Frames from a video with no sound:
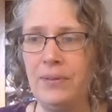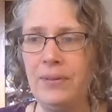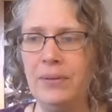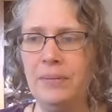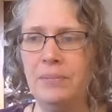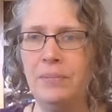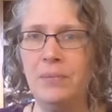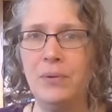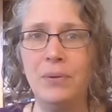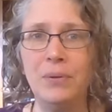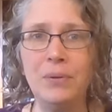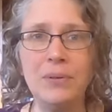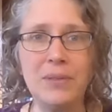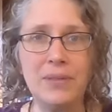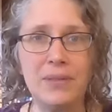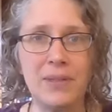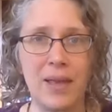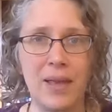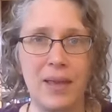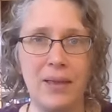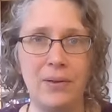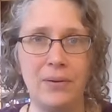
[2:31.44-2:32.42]
moon
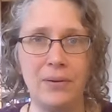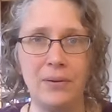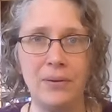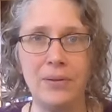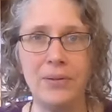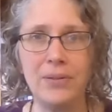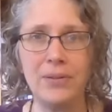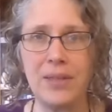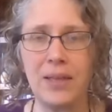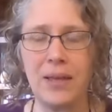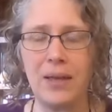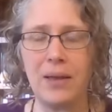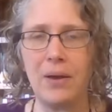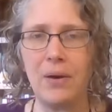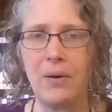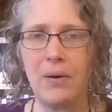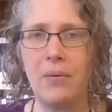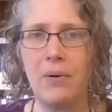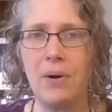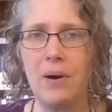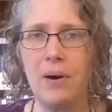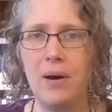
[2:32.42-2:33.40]
cycles that
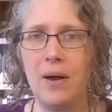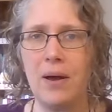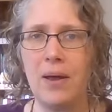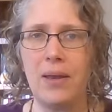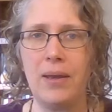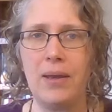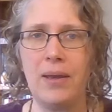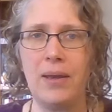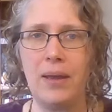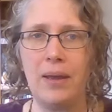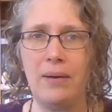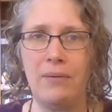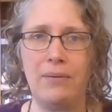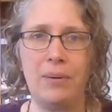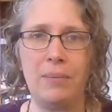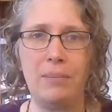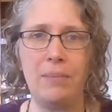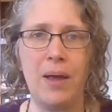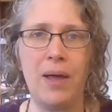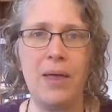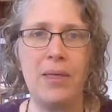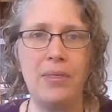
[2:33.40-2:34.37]
go on every
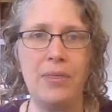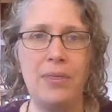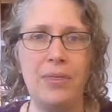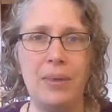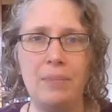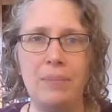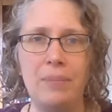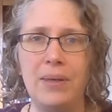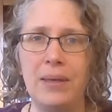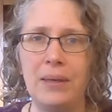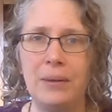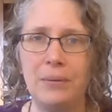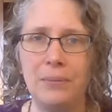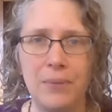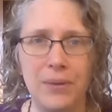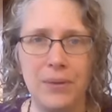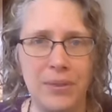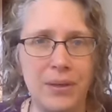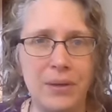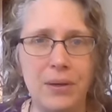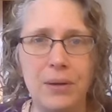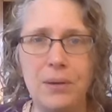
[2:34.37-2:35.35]
month that begin
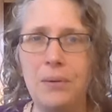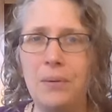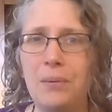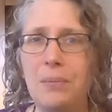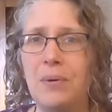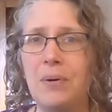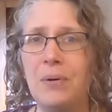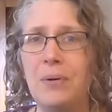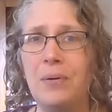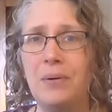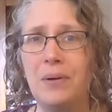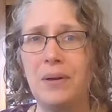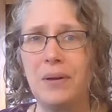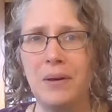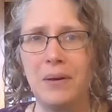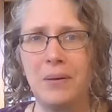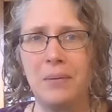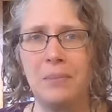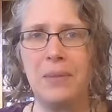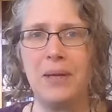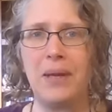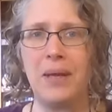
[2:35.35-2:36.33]
with the new moon,
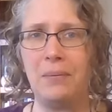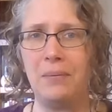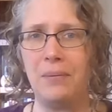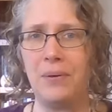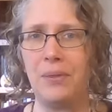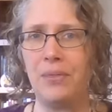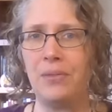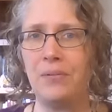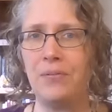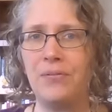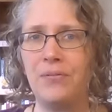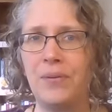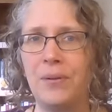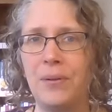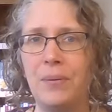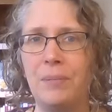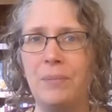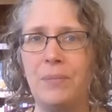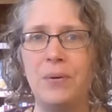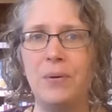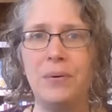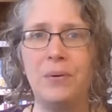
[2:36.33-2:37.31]
culminate with the
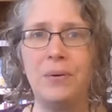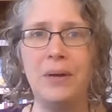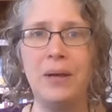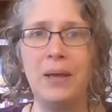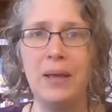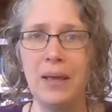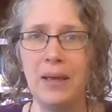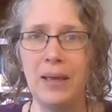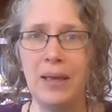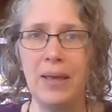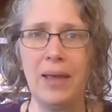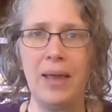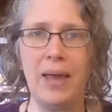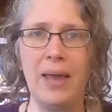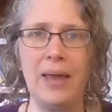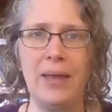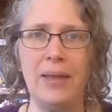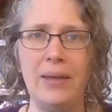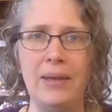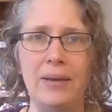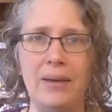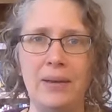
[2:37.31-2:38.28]
full moon,
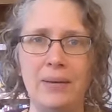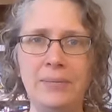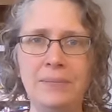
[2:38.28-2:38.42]
and